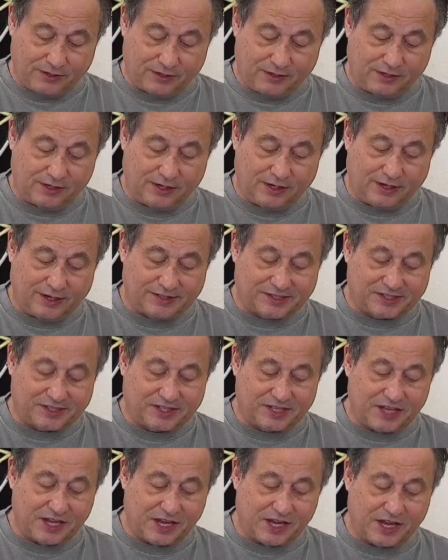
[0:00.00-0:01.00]
Let's
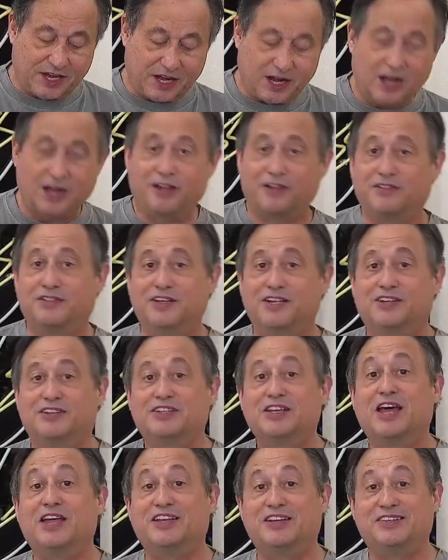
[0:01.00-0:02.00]
see how the
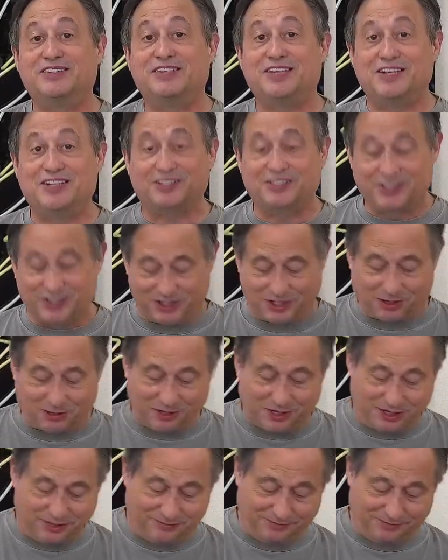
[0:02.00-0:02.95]
Italians eat, shall we?